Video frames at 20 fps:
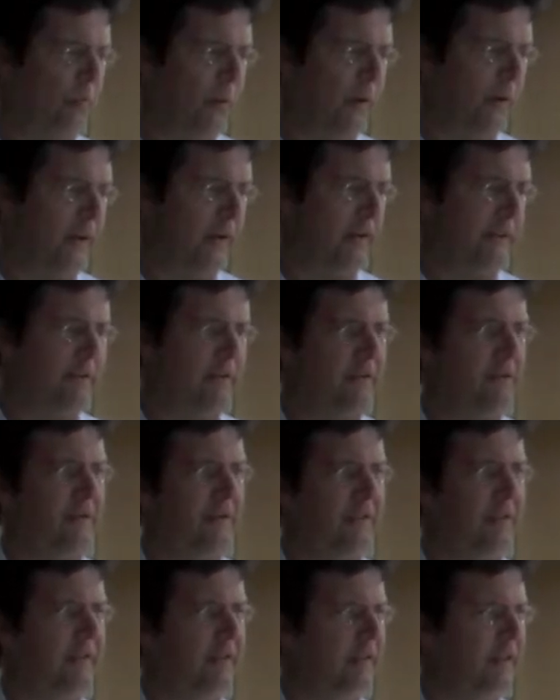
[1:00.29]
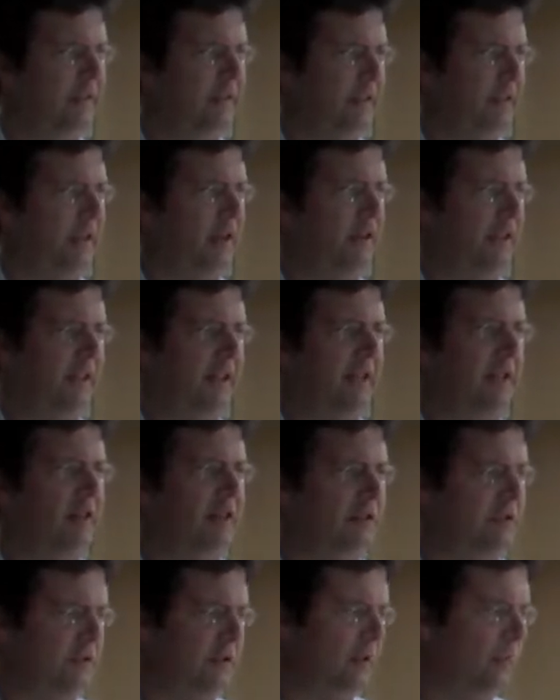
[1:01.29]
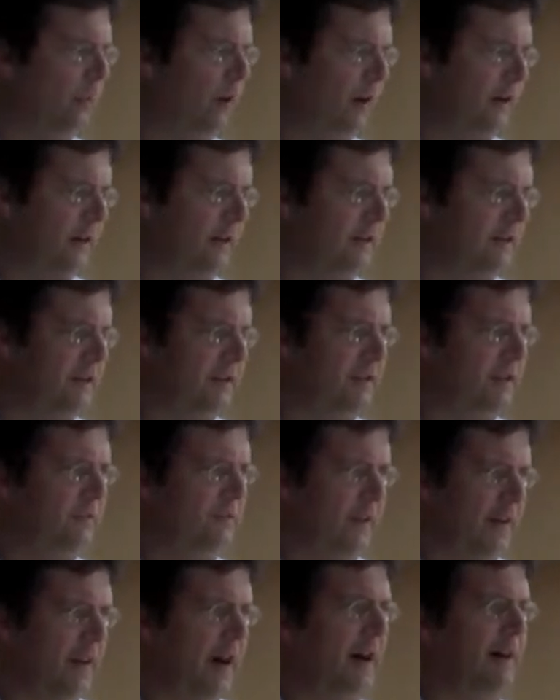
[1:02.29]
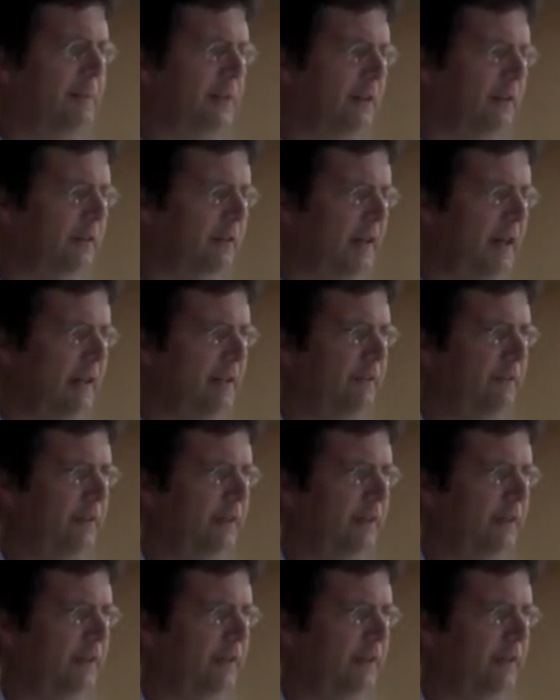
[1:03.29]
One, you know, to get close to the water because it's phenomenal kind of